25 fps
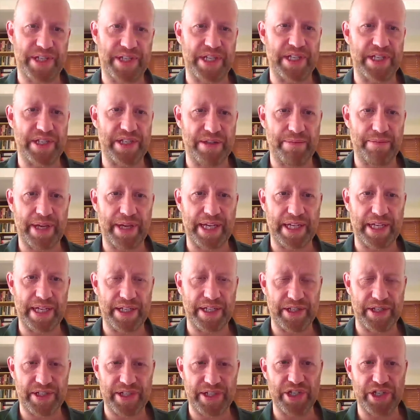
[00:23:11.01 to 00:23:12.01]
to make a
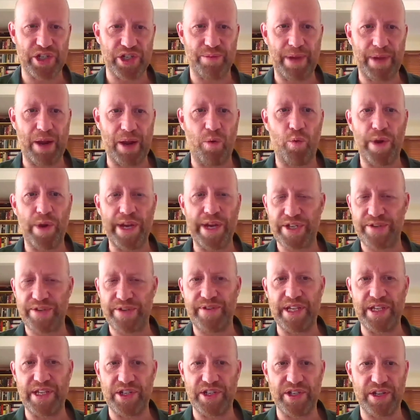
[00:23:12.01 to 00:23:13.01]
decision about which
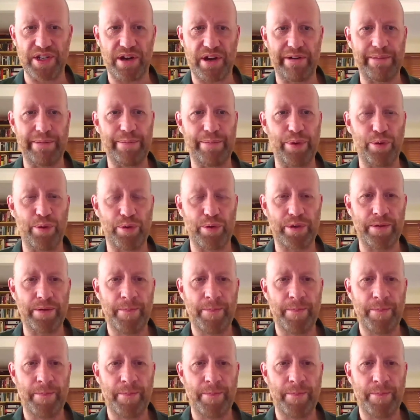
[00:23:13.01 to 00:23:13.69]
features are important.